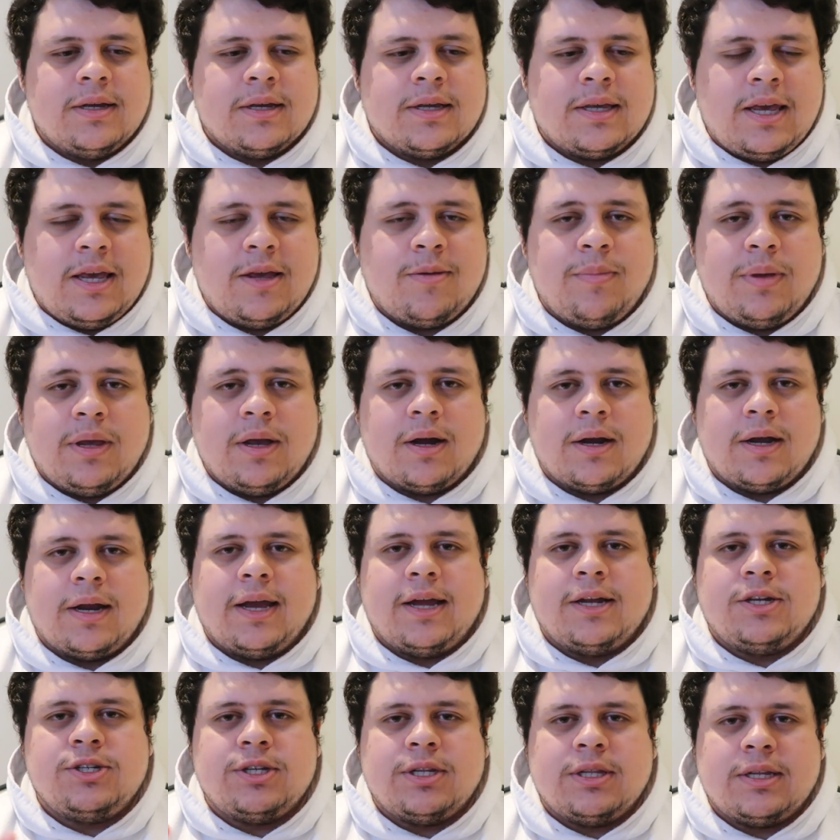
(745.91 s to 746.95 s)
keep me on
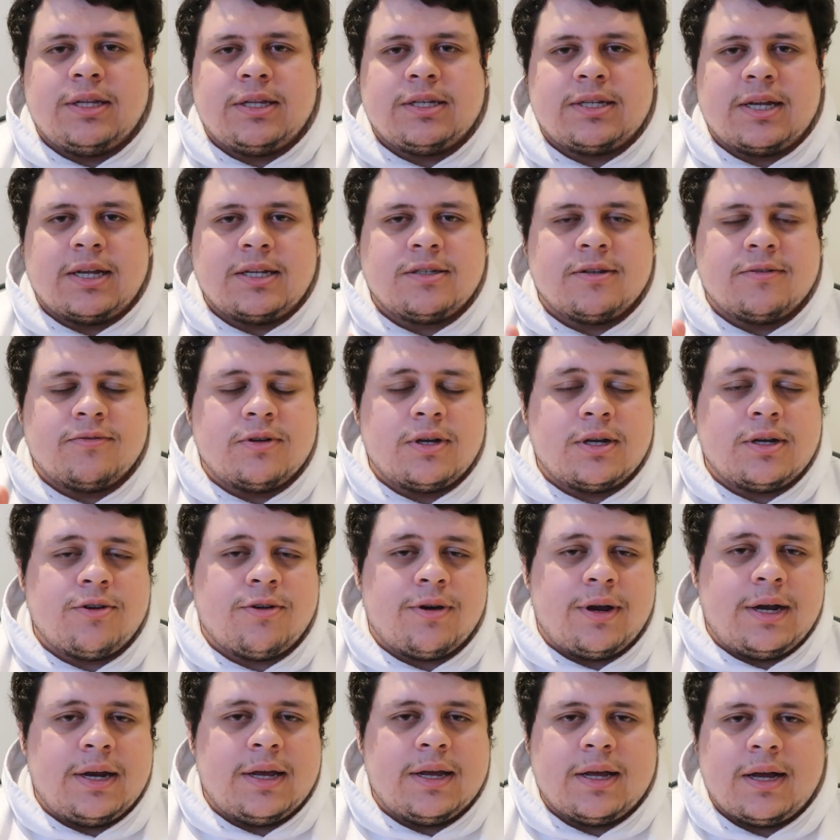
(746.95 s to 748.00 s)
edge in the sense of
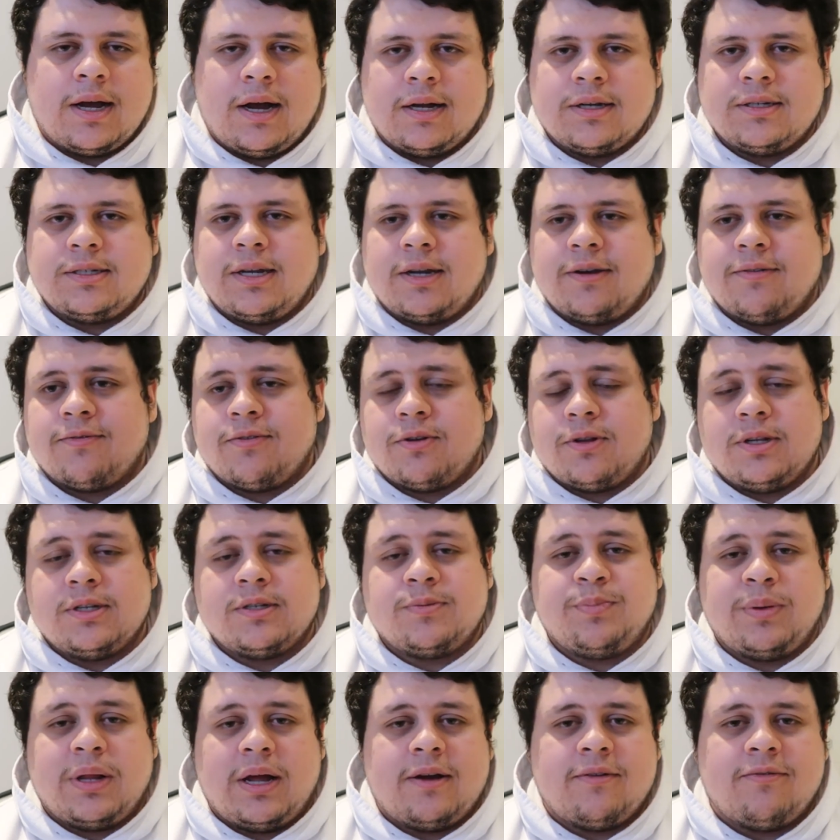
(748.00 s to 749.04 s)
creating content for
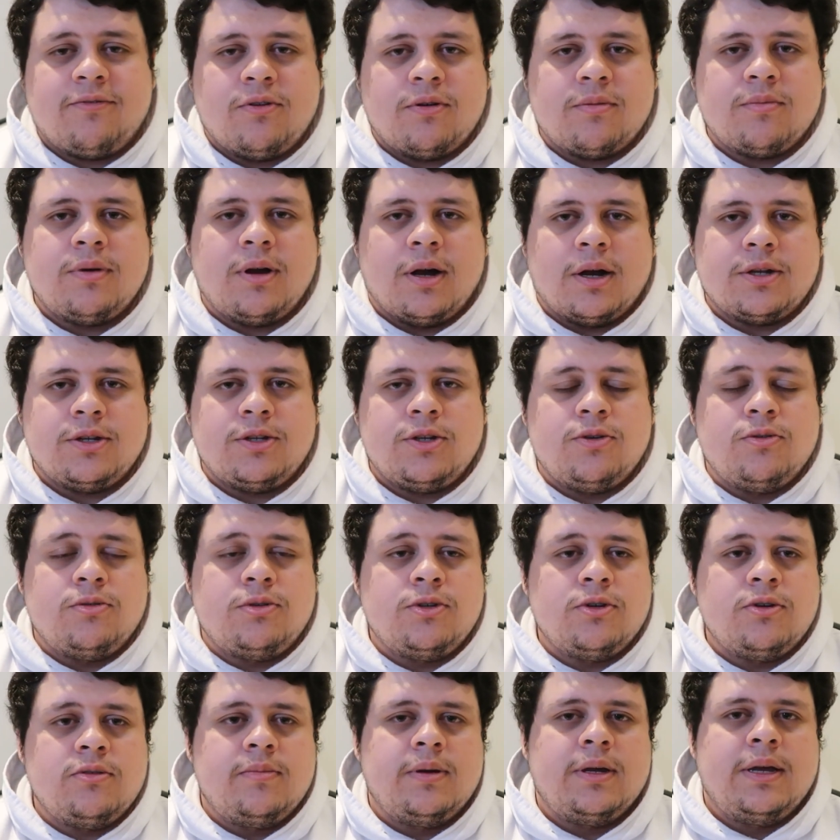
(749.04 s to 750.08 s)
this platform on
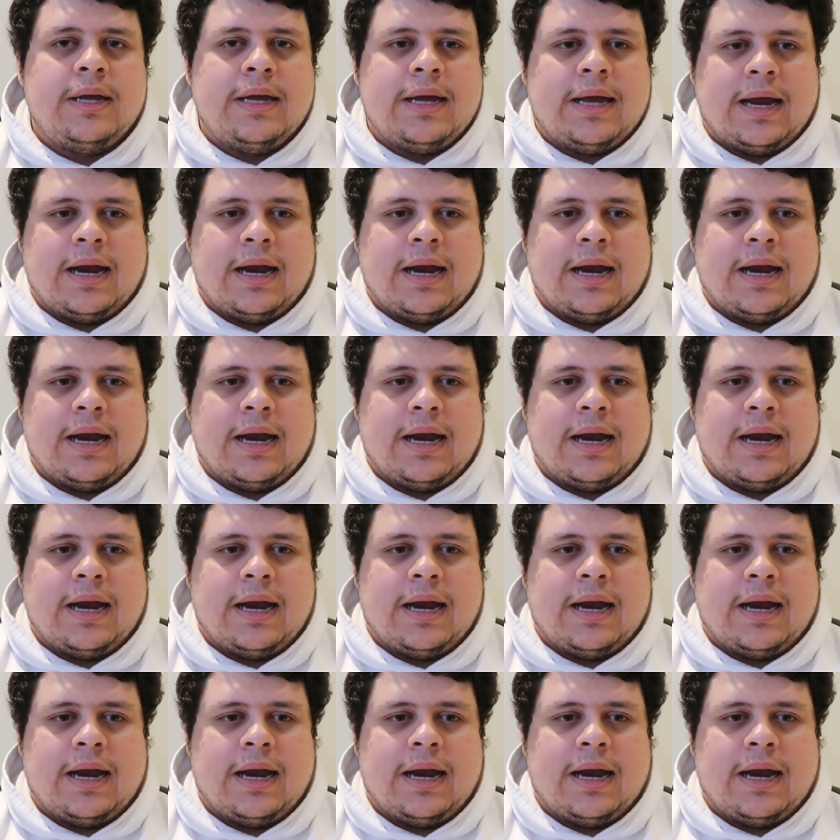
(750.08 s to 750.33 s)
YouTube,